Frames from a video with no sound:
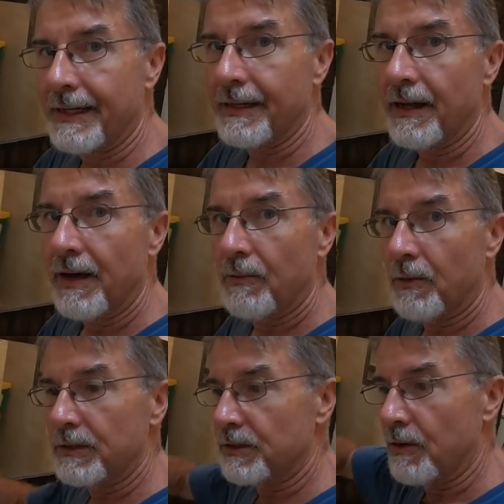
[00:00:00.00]
it
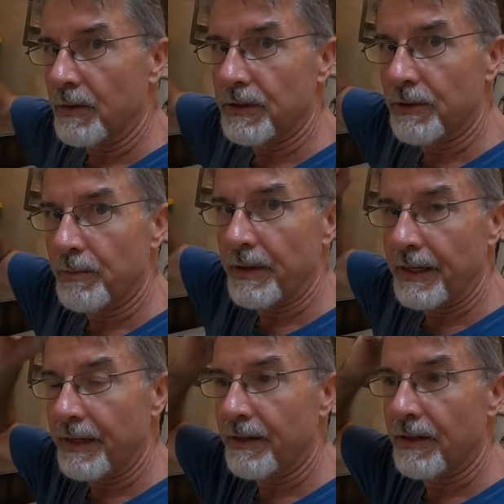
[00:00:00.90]
was going to
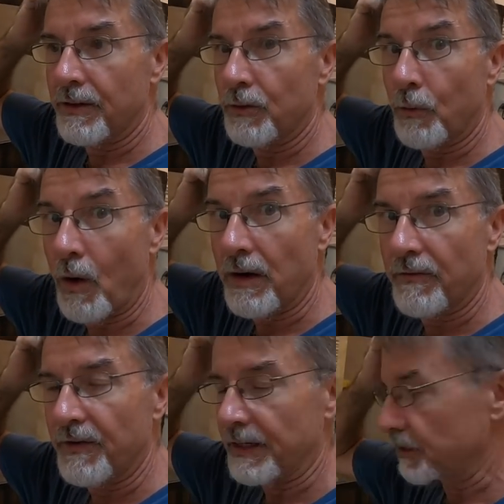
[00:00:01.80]
be the, the water
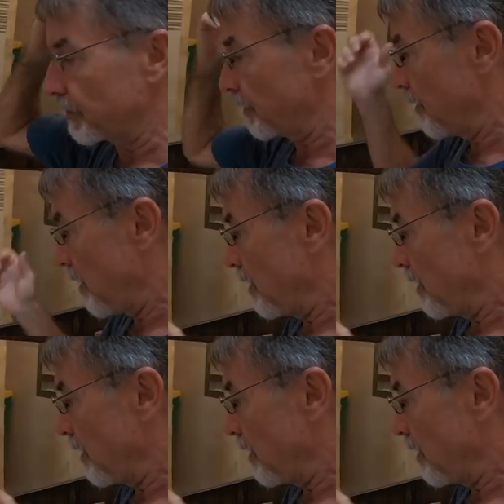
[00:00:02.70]
fixture.